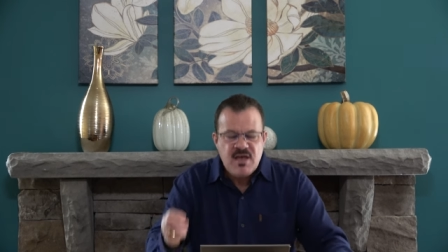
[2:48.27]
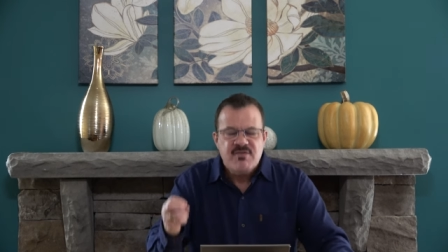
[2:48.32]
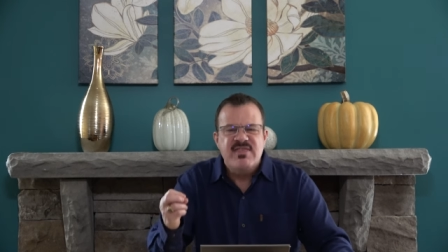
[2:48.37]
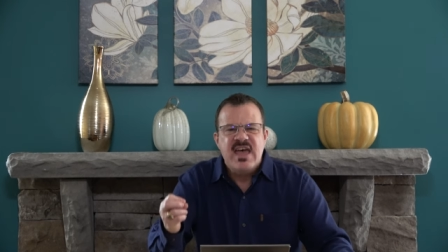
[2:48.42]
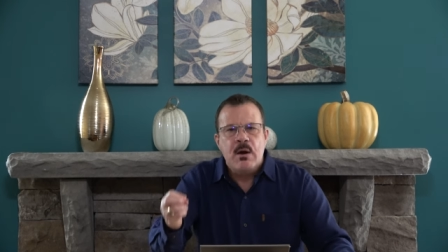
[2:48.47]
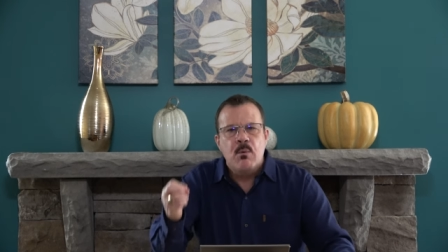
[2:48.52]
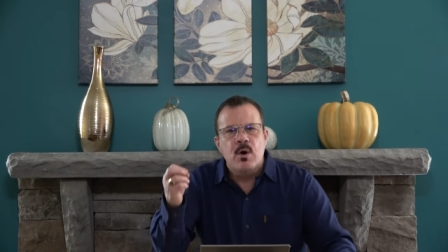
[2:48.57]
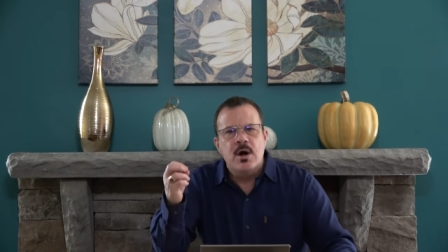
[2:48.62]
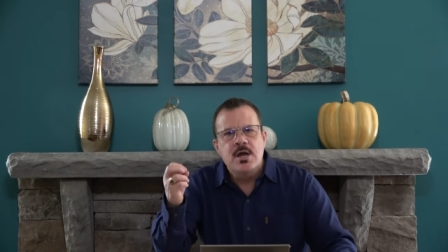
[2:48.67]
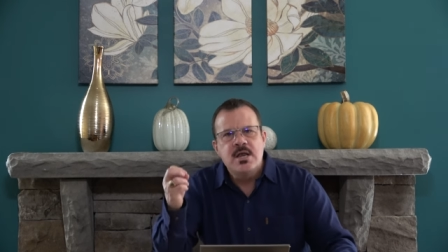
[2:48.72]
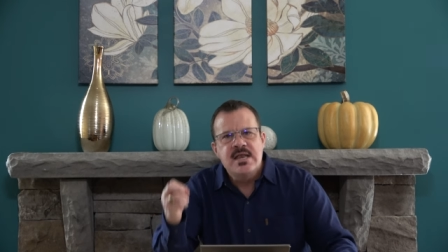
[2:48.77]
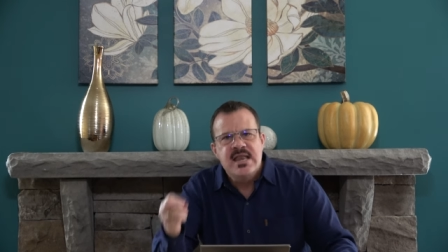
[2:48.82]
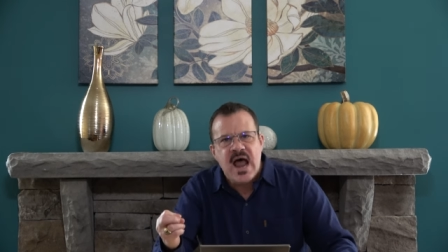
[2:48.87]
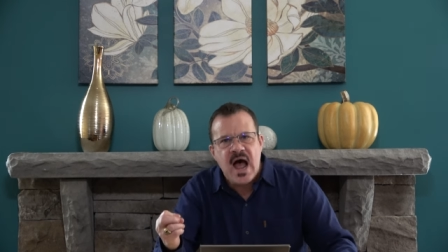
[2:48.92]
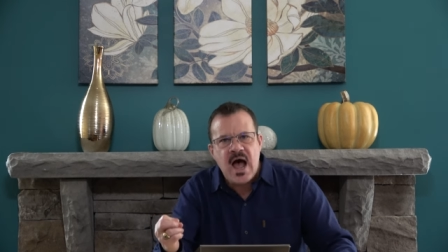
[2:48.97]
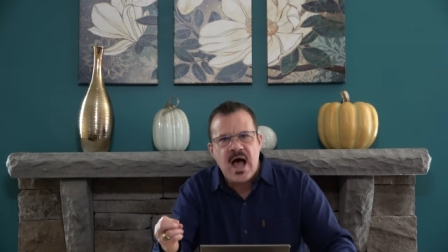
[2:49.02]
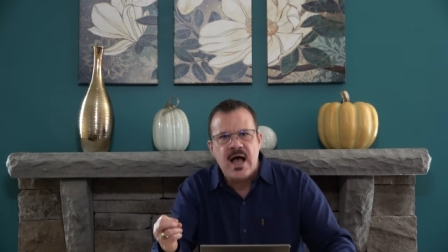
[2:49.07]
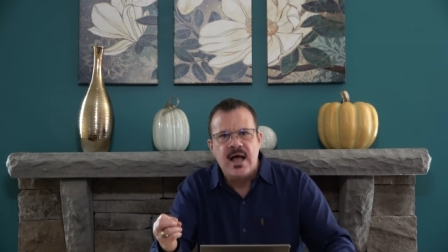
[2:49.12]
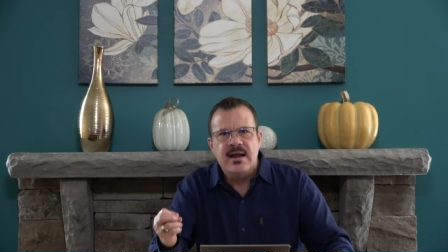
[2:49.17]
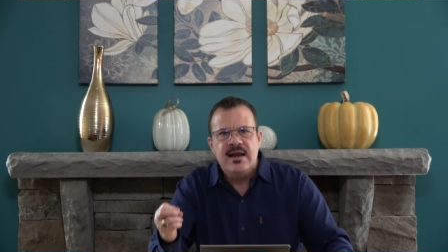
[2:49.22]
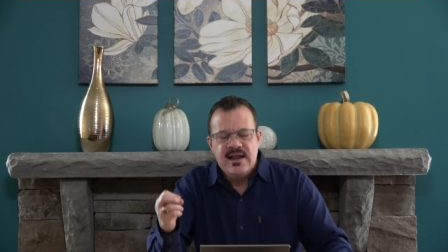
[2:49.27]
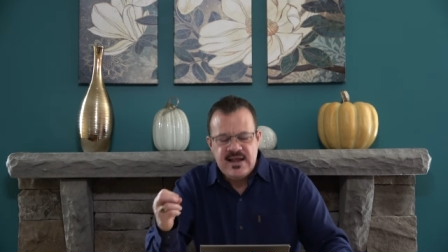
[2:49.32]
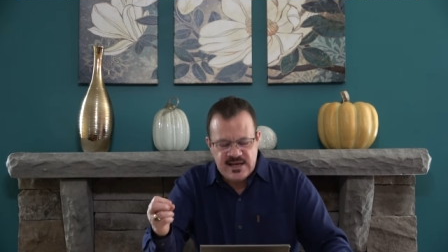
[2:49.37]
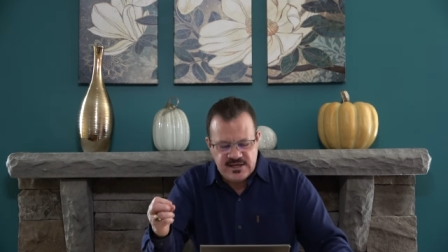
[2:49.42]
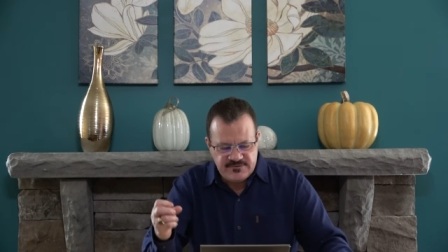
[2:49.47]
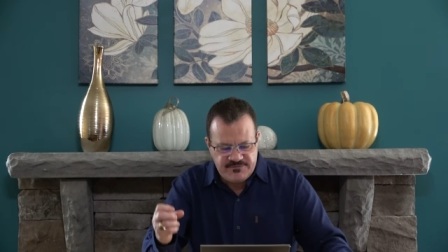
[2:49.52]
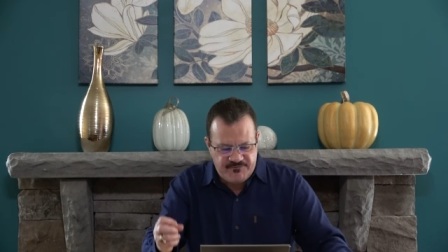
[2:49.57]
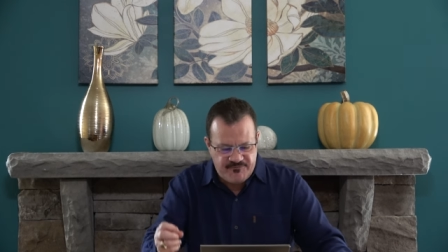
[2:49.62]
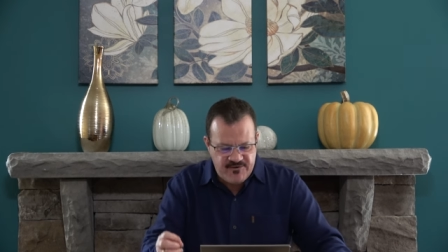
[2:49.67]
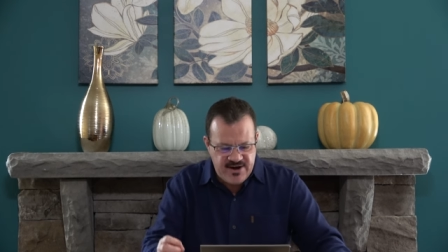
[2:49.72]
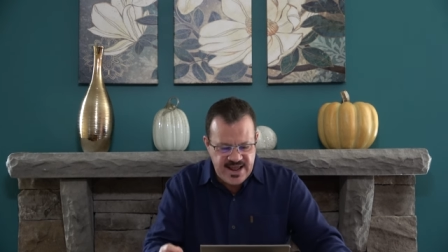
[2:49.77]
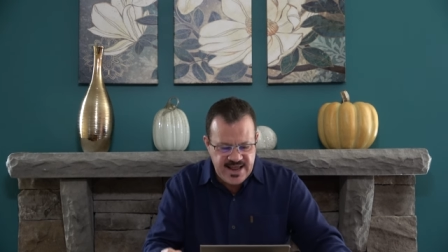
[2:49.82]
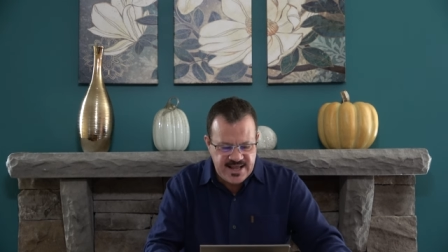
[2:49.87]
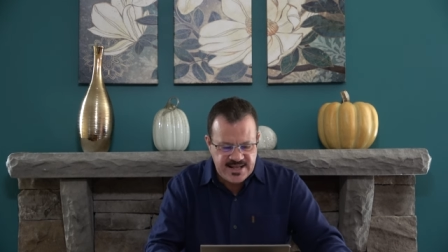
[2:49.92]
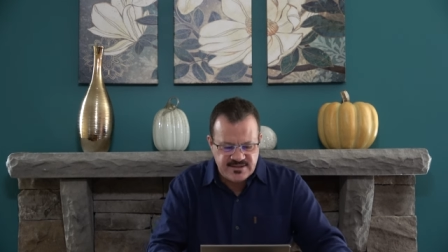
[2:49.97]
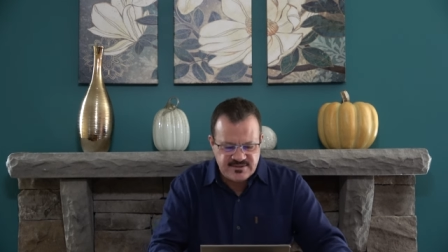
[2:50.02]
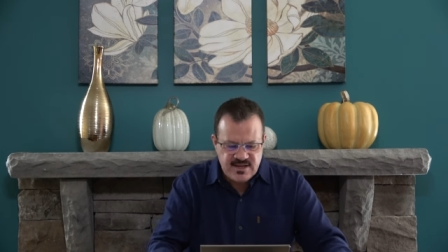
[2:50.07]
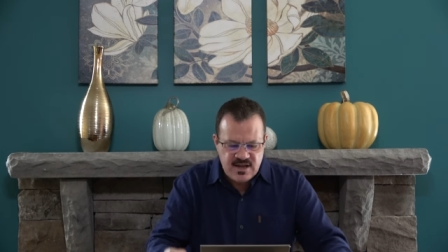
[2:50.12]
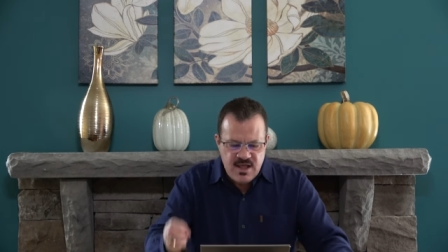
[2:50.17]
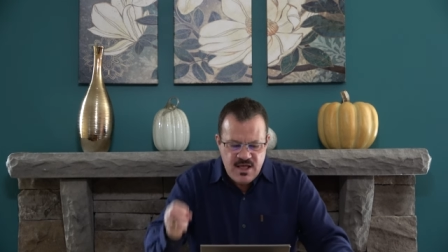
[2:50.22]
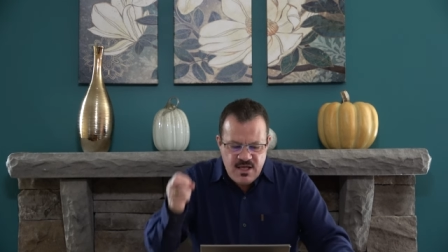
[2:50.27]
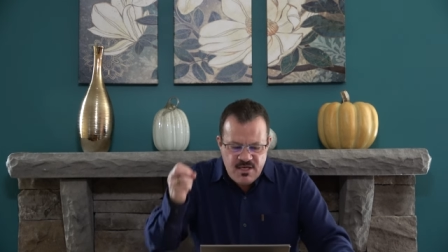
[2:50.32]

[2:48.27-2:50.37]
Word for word: They were not his friends.